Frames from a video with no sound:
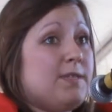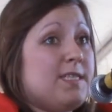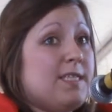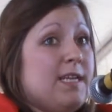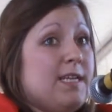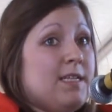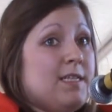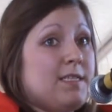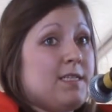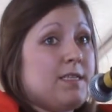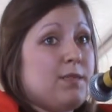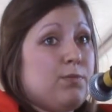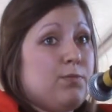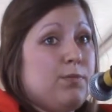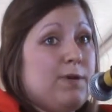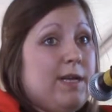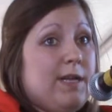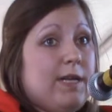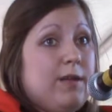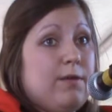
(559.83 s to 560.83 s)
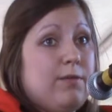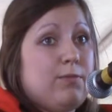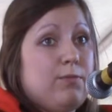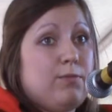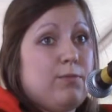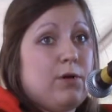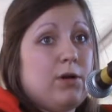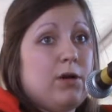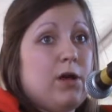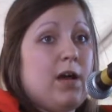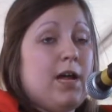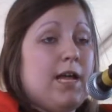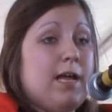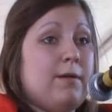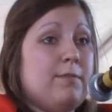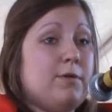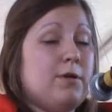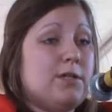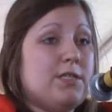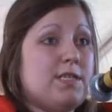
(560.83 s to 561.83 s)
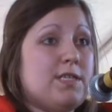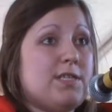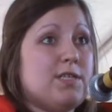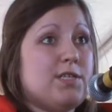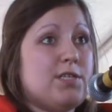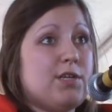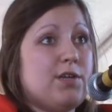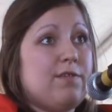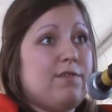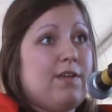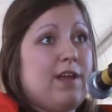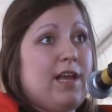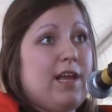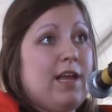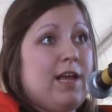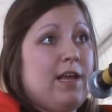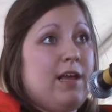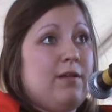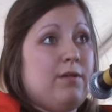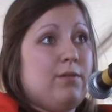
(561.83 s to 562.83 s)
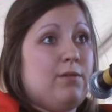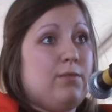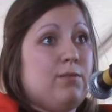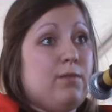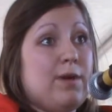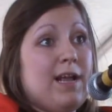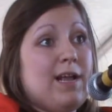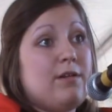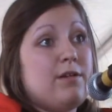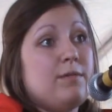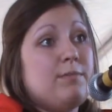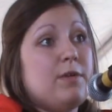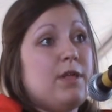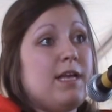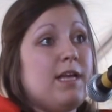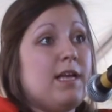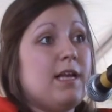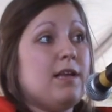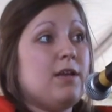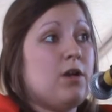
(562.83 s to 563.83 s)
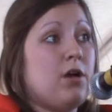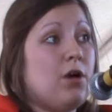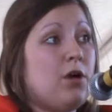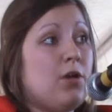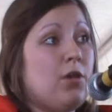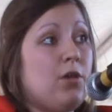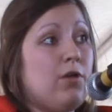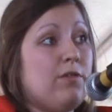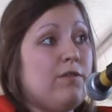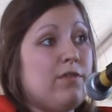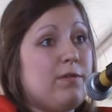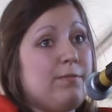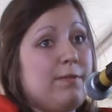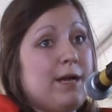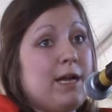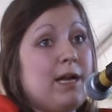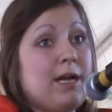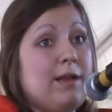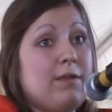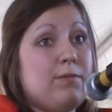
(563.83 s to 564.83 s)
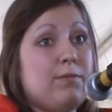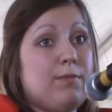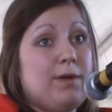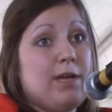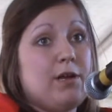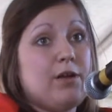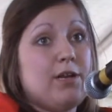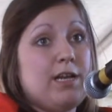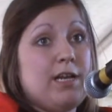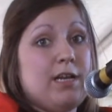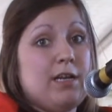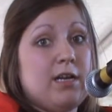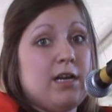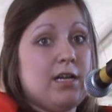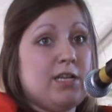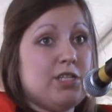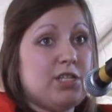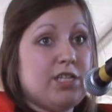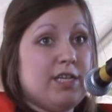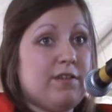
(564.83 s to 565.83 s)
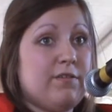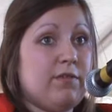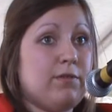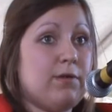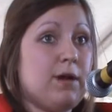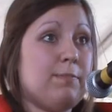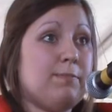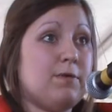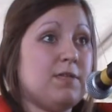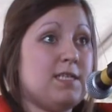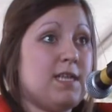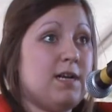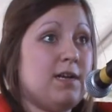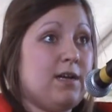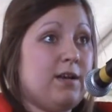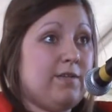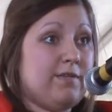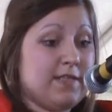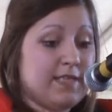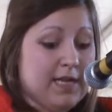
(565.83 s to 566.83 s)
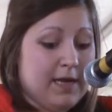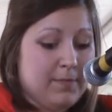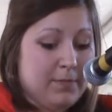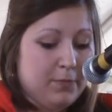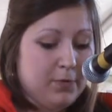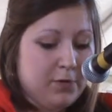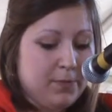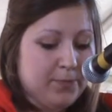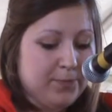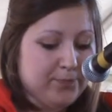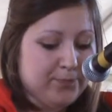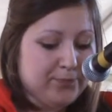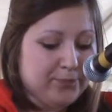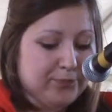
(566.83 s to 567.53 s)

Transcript: since we were not able to survey randomly and all over berries, we couldn't achieve a representative sample.